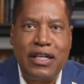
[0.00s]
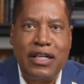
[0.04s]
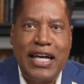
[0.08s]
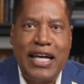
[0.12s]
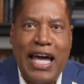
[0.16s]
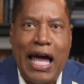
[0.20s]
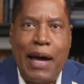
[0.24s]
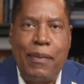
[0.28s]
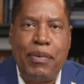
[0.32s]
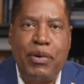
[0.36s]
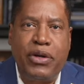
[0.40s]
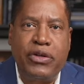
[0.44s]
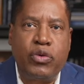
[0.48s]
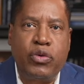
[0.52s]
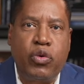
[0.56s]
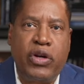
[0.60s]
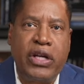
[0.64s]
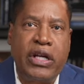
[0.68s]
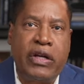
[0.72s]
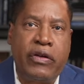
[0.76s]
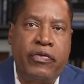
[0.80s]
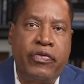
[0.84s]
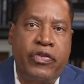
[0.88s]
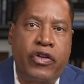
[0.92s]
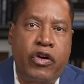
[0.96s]
Happened in
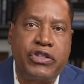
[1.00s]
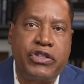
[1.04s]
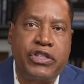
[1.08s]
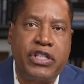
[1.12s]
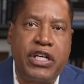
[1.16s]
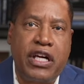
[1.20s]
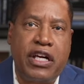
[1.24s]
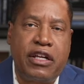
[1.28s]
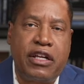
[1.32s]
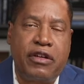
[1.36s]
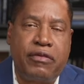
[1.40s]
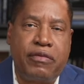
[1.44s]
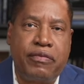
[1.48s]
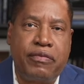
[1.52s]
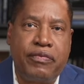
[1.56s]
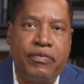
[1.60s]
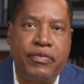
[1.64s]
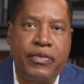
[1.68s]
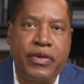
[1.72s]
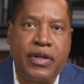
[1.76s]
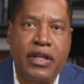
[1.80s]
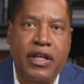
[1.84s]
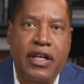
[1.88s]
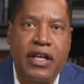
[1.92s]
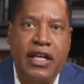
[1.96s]
2013.
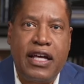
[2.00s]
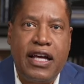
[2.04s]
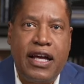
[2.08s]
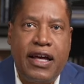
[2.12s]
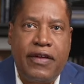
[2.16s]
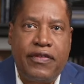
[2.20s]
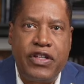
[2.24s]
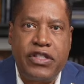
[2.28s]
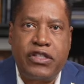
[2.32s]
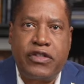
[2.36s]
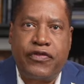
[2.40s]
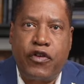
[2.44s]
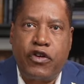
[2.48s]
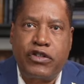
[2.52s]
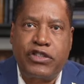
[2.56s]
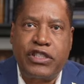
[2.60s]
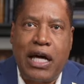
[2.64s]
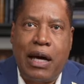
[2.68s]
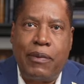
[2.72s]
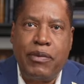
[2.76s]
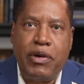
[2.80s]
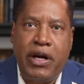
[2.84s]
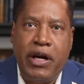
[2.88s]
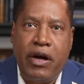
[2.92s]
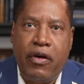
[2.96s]
This is the first
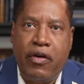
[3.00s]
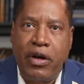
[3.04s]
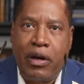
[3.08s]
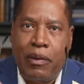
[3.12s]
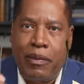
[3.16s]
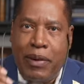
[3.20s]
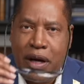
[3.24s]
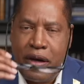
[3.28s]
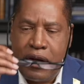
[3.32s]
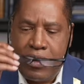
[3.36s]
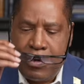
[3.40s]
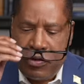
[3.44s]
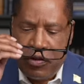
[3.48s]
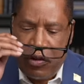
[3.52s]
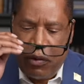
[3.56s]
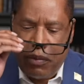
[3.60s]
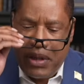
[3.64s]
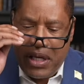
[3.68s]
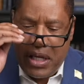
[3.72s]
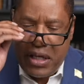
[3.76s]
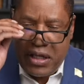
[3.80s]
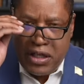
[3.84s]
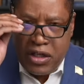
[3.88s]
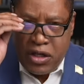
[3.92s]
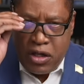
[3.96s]
time you're hearing about it. The
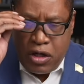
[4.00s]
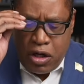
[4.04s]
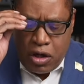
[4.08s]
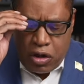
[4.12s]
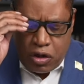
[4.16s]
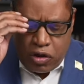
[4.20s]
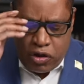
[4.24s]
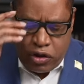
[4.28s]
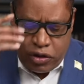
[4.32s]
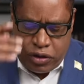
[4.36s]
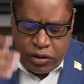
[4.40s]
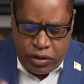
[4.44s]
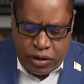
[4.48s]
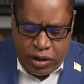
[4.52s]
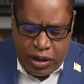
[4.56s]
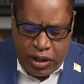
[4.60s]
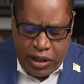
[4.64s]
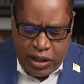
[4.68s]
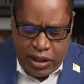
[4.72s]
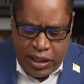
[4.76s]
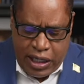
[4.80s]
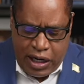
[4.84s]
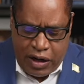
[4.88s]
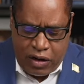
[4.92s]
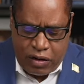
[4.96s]
media couldn't
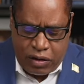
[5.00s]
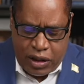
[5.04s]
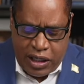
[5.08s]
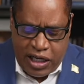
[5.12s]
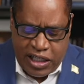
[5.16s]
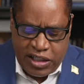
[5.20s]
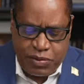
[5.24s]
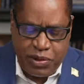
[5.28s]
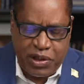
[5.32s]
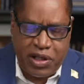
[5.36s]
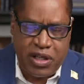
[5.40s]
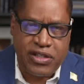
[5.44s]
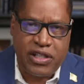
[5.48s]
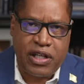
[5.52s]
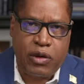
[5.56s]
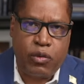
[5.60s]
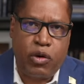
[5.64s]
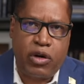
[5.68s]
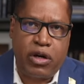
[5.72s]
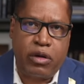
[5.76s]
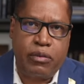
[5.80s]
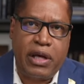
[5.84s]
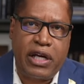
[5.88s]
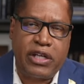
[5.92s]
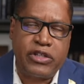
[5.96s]
care less because they
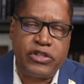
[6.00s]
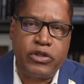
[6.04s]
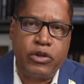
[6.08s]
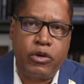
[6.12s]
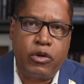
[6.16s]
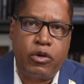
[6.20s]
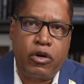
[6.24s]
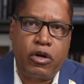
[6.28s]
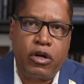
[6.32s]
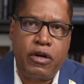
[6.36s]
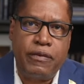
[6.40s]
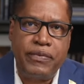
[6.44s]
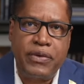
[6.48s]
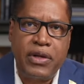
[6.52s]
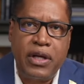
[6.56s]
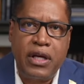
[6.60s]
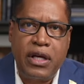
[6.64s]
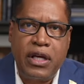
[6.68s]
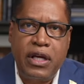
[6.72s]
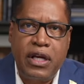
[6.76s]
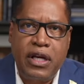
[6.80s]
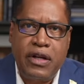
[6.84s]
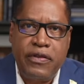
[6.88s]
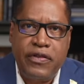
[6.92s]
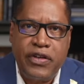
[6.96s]
want to make sure
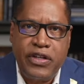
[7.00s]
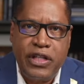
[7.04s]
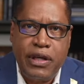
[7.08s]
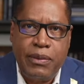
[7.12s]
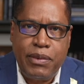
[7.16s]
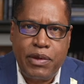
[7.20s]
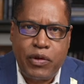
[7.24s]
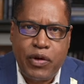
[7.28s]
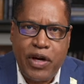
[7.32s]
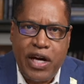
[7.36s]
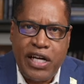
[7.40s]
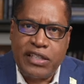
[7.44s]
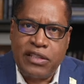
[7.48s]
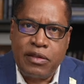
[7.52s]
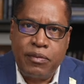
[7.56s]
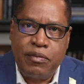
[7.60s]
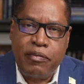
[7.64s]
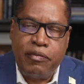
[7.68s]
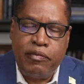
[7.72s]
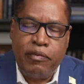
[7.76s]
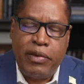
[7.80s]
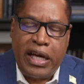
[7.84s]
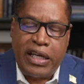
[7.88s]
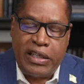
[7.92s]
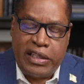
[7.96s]
the Democrats
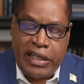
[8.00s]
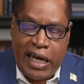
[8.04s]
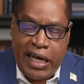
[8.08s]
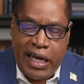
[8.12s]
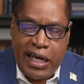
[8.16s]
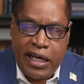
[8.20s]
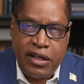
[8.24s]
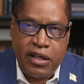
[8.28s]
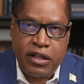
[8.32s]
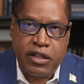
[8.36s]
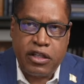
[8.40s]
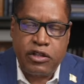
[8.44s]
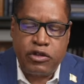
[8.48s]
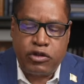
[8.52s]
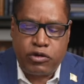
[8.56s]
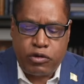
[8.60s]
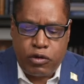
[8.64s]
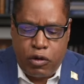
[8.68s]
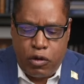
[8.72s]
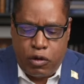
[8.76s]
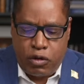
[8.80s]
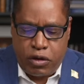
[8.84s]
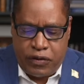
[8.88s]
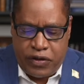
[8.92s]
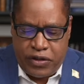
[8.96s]
maintain
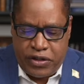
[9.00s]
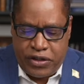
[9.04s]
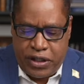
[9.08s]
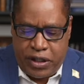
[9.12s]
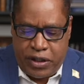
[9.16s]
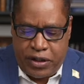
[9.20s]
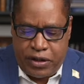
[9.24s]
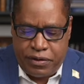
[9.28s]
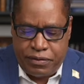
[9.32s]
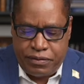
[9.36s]
control of the Senate.